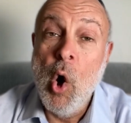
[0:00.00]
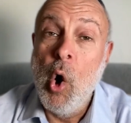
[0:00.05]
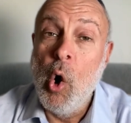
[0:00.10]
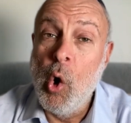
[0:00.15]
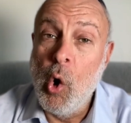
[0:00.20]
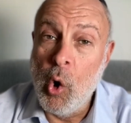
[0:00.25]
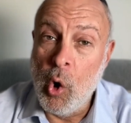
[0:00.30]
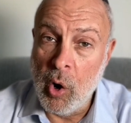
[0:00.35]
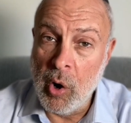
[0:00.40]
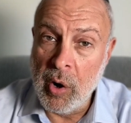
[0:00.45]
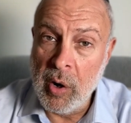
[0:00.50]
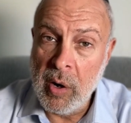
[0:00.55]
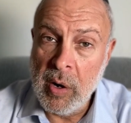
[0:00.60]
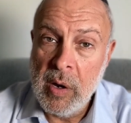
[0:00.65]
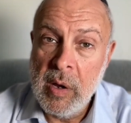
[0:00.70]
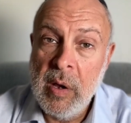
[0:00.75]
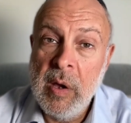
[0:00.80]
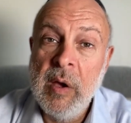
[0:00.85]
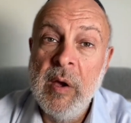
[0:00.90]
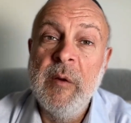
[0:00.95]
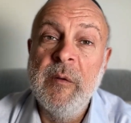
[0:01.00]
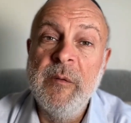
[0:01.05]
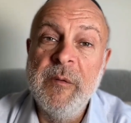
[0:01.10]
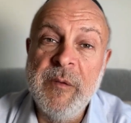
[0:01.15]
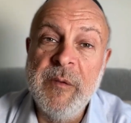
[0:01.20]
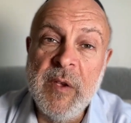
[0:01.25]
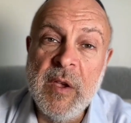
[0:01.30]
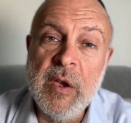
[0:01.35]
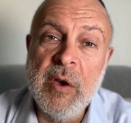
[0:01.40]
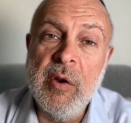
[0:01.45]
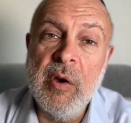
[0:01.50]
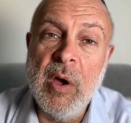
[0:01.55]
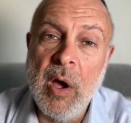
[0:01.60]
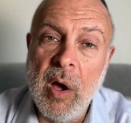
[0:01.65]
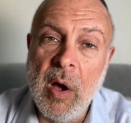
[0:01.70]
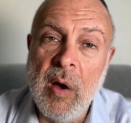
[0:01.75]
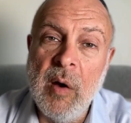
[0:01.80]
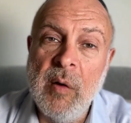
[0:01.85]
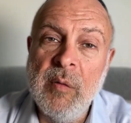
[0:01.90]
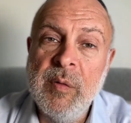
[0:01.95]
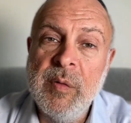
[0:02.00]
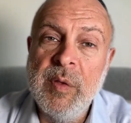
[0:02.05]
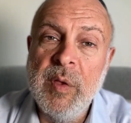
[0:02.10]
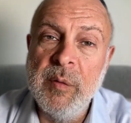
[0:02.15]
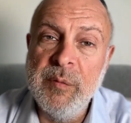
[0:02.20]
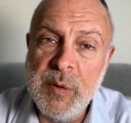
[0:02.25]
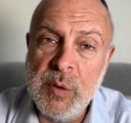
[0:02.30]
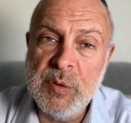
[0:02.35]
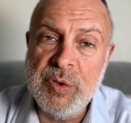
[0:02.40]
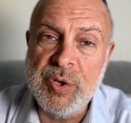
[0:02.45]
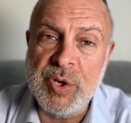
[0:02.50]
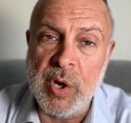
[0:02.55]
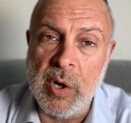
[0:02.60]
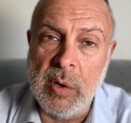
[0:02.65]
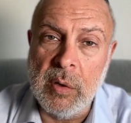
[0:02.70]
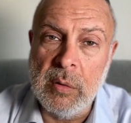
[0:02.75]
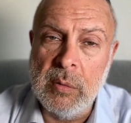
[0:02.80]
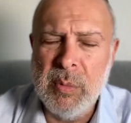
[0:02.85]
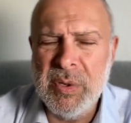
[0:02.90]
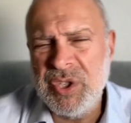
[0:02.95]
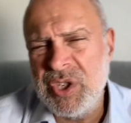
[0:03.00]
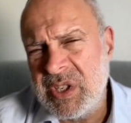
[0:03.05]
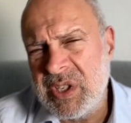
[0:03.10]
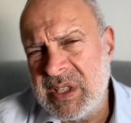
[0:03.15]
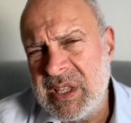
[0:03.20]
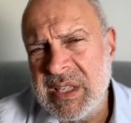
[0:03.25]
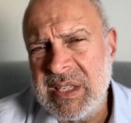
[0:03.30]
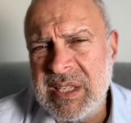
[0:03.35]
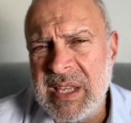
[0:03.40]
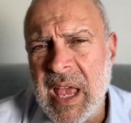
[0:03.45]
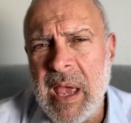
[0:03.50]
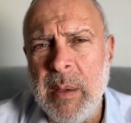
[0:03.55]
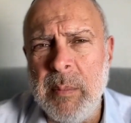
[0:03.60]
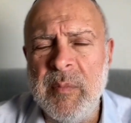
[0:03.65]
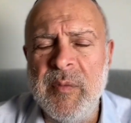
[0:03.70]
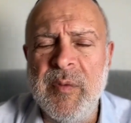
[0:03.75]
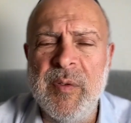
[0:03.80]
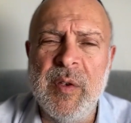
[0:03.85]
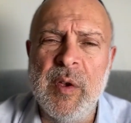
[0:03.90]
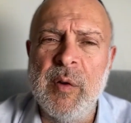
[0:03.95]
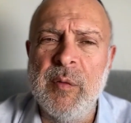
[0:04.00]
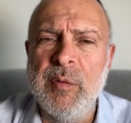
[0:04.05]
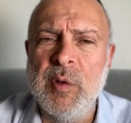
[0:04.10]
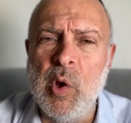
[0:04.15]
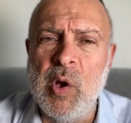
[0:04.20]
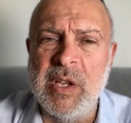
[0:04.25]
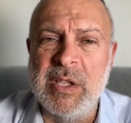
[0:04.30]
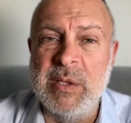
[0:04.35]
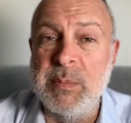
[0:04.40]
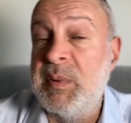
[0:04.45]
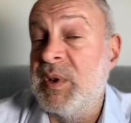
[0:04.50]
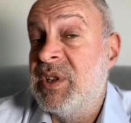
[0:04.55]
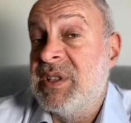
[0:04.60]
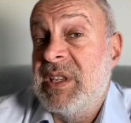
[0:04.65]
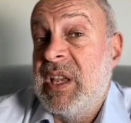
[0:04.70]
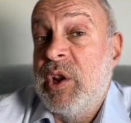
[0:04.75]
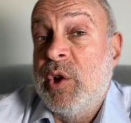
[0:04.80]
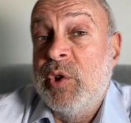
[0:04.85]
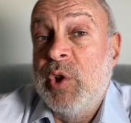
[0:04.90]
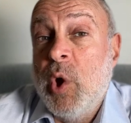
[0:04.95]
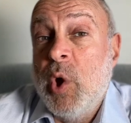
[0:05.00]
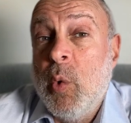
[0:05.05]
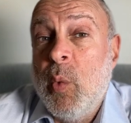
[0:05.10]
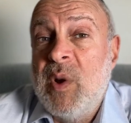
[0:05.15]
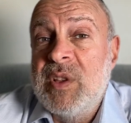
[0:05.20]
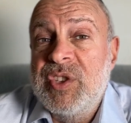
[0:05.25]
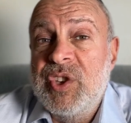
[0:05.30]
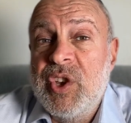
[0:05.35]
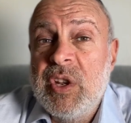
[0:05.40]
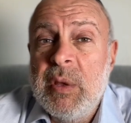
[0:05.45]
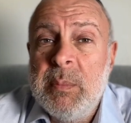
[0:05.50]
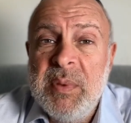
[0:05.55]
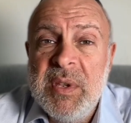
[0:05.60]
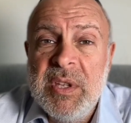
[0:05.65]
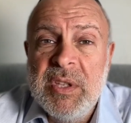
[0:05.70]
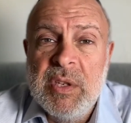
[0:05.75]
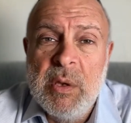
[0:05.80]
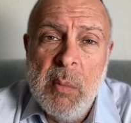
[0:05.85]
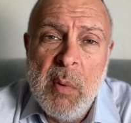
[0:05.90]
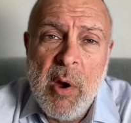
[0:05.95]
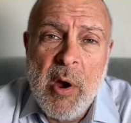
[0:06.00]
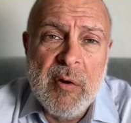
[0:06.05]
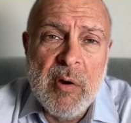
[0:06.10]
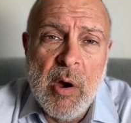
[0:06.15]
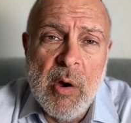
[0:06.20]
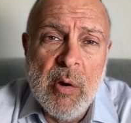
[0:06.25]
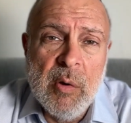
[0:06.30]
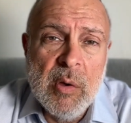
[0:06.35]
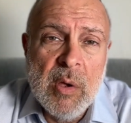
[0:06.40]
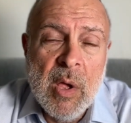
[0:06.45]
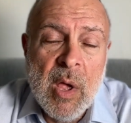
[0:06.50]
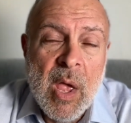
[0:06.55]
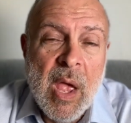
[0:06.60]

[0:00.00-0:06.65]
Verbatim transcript: or fear of the future, which is the same fear of loss because I don't know what's going to be tomorrow.